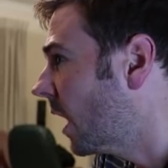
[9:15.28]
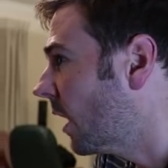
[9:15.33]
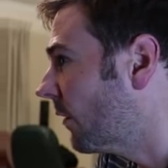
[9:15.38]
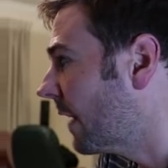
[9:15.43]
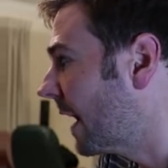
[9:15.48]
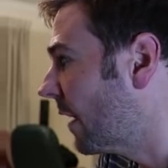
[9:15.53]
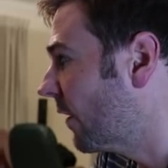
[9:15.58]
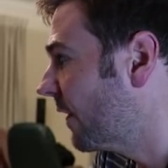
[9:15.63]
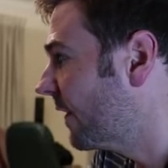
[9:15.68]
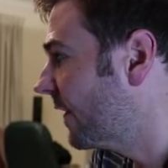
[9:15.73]
are
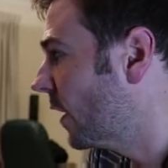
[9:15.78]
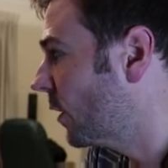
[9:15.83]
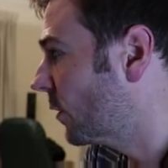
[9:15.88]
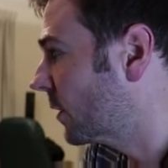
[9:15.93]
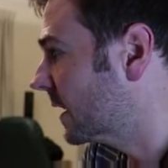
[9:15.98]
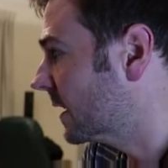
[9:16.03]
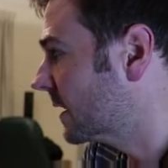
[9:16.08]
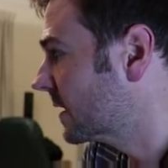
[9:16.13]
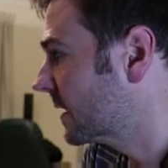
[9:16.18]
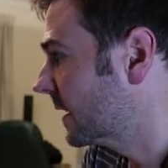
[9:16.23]
out of
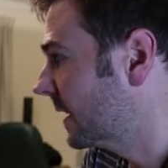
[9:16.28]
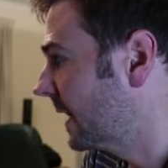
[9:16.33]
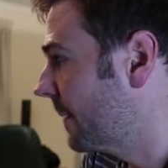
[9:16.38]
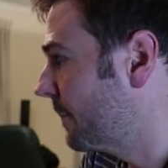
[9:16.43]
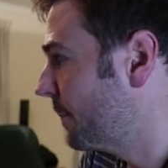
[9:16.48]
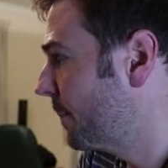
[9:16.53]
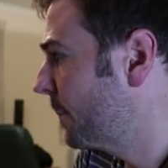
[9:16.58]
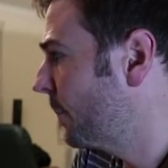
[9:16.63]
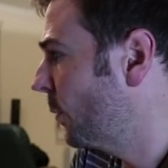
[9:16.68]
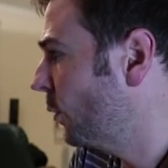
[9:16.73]
focus, and
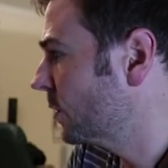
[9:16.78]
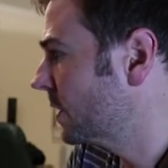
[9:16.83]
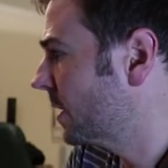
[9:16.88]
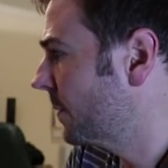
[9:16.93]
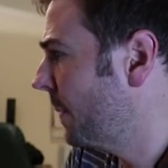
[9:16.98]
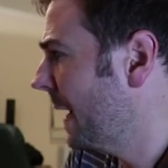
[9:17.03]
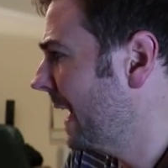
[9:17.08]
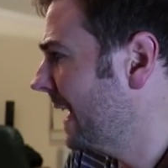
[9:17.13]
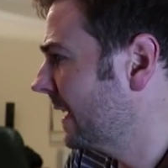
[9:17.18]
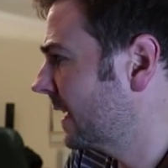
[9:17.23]
then also
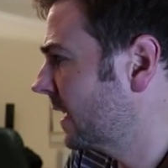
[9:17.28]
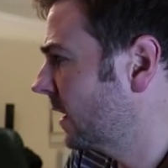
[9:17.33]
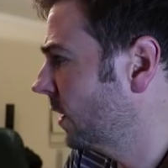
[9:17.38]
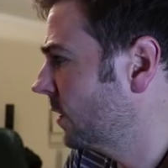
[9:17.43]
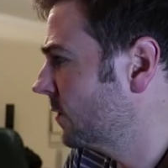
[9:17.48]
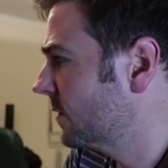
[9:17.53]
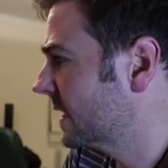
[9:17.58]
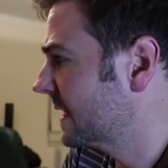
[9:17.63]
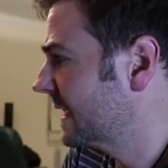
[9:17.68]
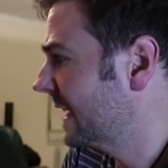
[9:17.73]
pay
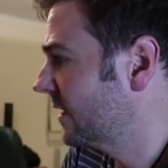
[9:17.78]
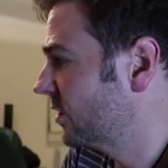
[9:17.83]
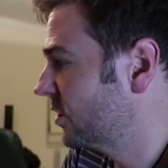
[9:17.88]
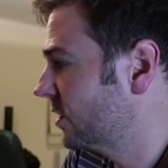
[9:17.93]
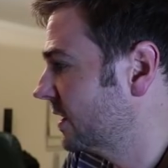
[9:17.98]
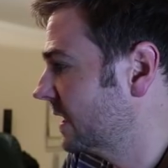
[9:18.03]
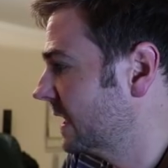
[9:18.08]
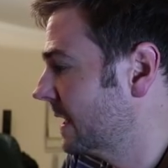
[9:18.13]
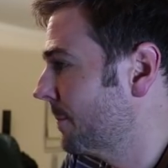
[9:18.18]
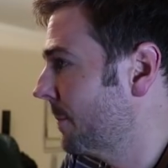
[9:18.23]
close
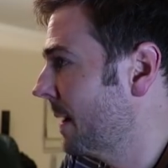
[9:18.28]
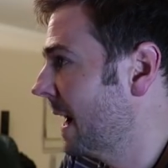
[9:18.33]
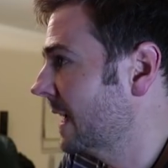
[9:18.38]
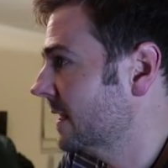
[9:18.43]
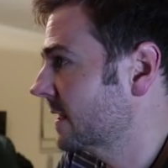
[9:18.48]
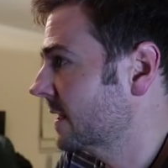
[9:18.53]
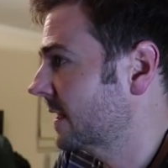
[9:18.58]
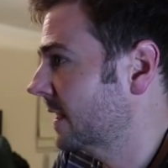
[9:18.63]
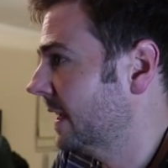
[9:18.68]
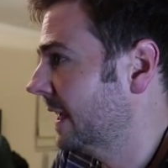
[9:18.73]
attention to your
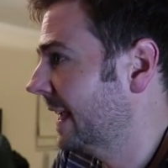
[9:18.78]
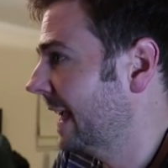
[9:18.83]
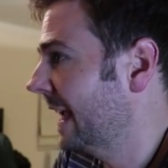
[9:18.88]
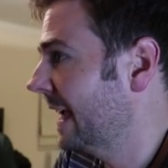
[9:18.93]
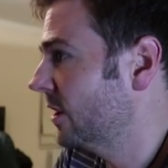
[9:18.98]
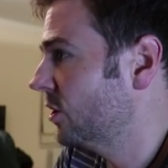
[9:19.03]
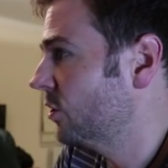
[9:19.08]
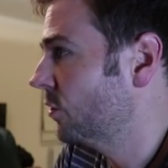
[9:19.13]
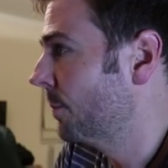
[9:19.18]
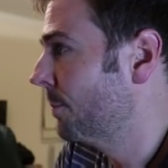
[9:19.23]
mask in
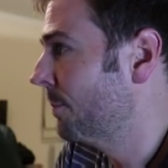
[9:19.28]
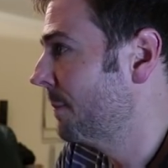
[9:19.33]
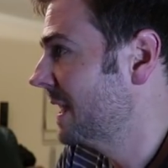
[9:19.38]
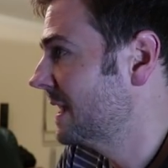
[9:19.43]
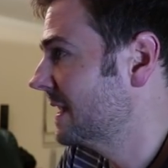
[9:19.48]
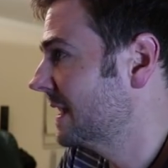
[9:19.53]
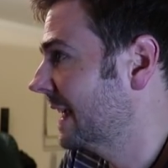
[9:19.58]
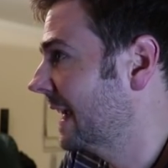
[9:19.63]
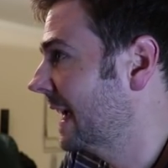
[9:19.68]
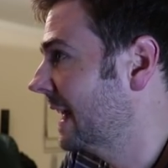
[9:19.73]
case you're
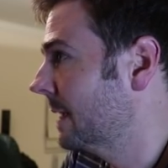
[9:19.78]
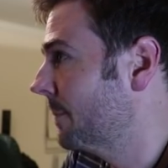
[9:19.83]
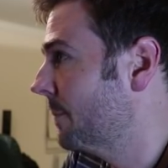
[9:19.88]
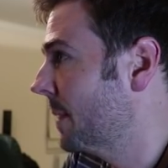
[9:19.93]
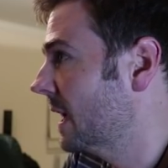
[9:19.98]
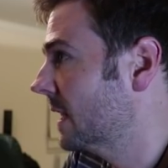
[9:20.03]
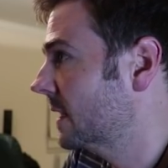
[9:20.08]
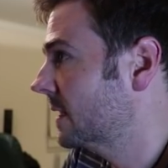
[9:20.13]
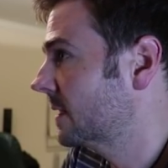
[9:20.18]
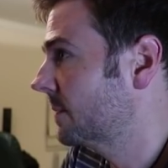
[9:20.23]
missing any
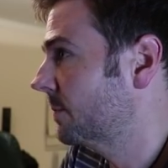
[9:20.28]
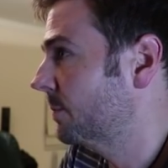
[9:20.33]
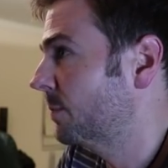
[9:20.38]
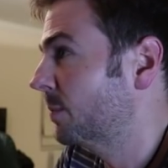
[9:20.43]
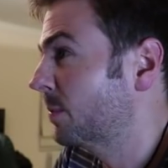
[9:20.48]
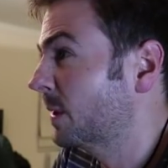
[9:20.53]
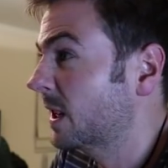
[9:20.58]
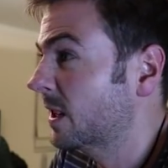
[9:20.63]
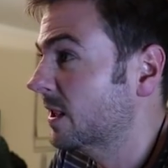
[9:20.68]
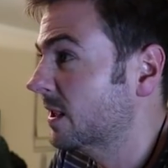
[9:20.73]
bits,
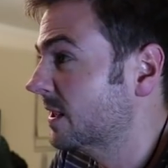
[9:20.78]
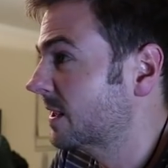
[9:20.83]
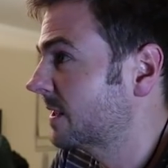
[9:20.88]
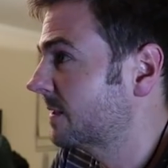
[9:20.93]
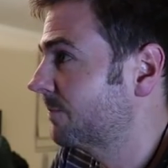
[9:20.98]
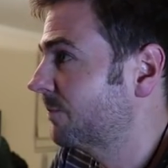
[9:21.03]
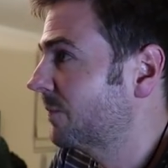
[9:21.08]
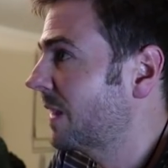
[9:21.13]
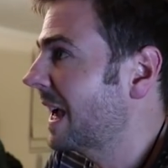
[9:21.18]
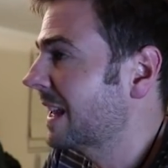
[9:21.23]

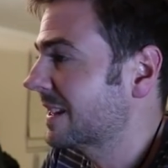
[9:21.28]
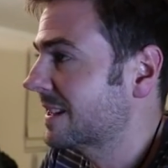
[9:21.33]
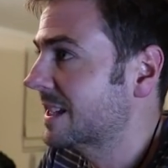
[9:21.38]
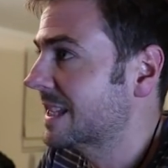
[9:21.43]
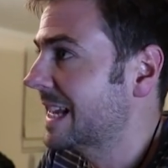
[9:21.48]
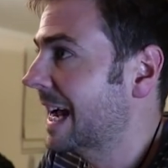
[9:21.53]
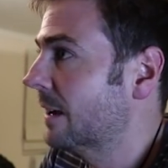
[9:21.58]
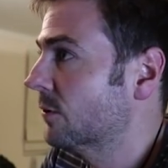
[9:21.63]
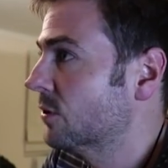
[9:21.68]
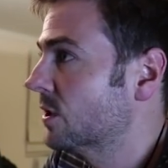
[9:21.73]
because that's the
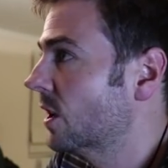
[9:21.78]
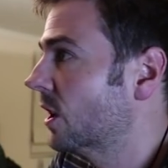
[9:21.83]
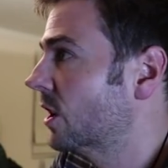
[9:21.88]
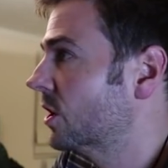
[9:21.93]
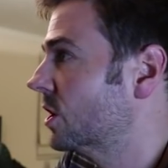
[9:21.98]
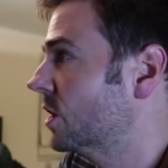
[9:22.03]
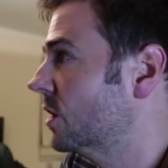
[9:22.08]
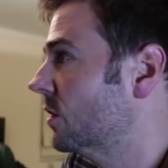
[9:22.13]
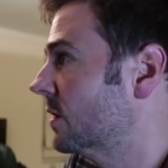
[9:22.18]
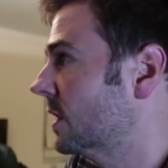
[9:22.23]

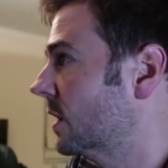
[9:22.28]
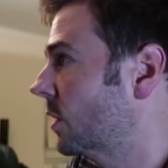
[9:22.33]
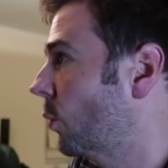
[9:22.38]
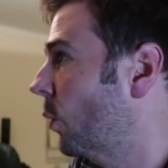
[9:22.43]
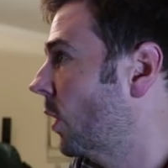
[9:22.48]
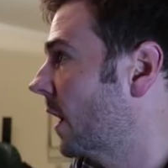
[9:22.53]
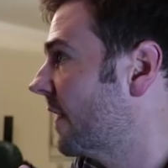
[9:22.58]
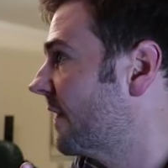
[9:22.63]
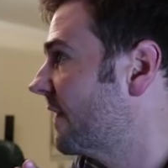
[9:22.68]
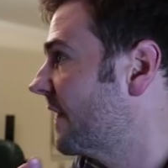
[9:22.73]
downside to using
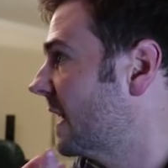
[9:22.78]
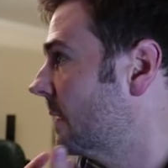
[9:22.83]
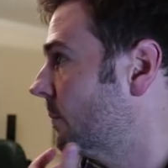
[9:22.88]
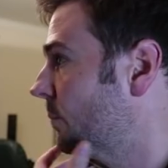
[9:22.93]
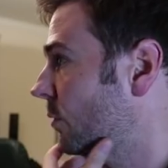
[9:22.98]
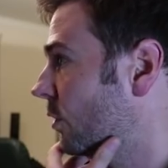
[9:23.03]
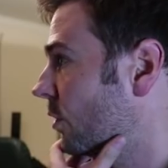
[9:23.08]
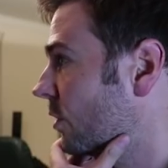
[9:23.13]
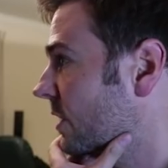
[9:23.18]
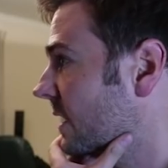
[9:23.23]
quite a thin
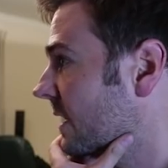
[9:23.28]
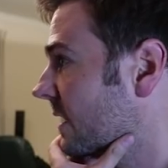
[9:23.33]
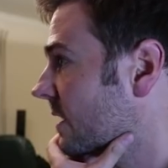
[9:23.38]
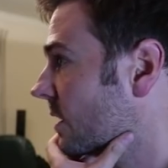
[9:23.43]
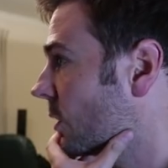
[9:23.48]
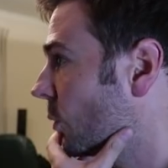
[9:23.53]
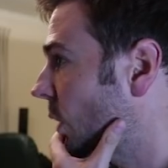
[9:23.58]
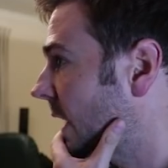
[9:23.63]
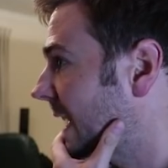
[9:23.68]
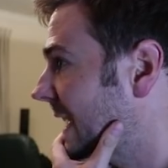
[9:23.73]
brush. It's
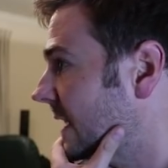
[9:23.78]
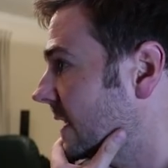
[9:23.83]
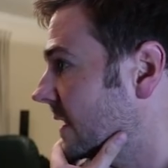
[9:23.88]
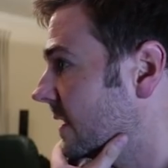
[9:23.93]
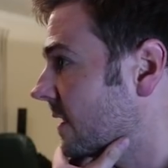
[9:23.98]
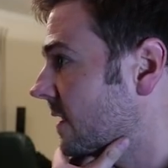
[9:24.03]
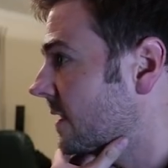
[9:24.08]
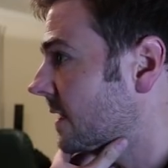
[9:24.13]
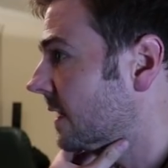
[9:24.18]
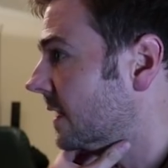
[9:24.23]
quite
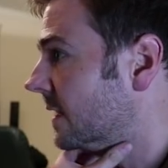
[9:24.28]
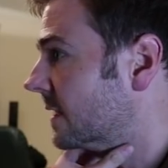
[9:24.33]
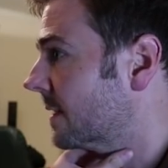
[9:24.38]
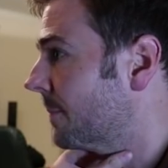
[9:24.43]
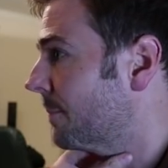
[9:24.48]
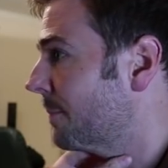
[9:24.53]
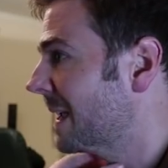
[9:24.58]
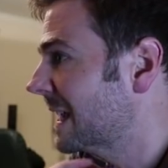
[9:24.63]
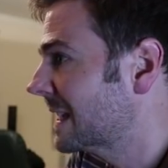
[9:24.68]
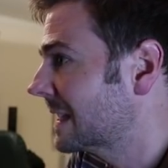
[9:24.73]
easy
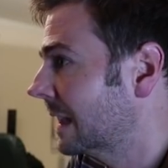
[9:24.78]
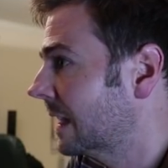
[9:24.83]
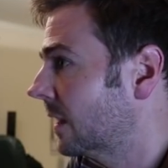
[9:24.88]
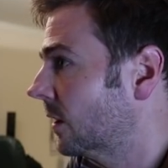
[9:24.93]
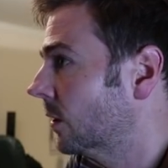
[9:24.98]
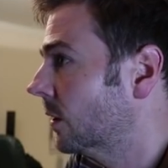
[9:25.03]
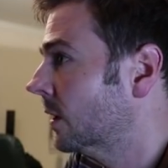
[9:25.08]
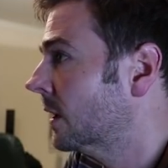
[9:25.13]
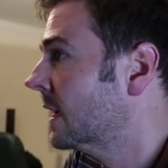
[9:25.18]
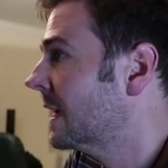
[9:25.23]
to miss
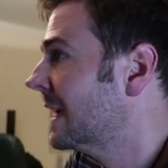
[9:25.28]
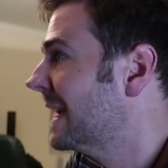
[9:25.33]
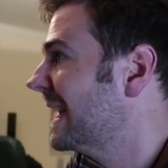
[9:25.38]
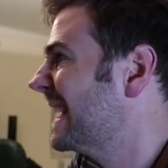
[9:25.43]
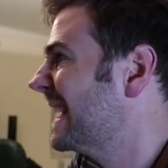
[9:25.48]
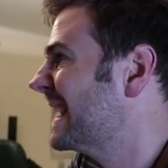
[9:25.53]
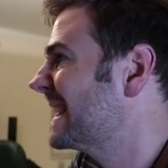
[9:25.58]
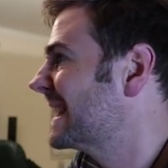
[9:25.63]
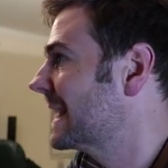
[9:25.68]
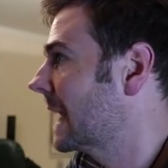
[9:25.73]
little
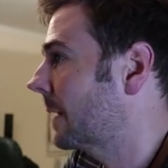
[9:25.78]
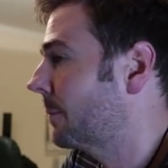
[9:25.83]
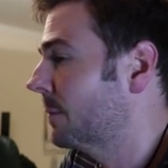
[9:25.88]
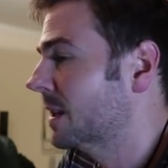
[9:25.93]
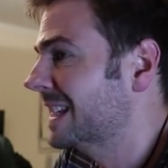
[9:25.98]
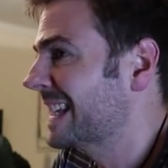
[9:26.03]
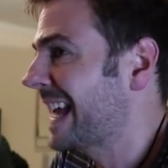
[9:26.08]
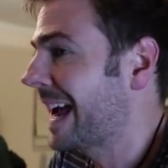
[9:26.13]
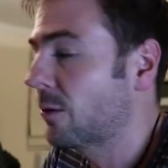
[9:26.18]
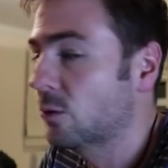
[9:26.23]

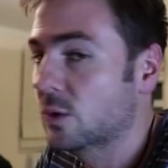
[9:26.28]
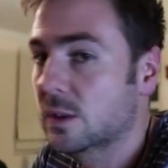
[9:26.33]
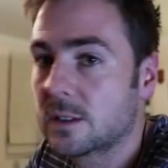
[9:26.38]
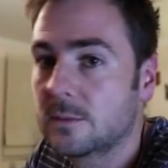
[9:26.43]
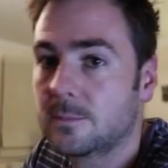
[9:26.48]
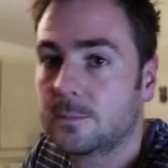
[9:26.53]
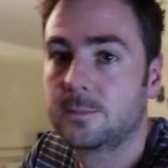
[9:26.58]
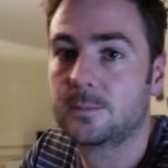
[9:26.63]
segments out.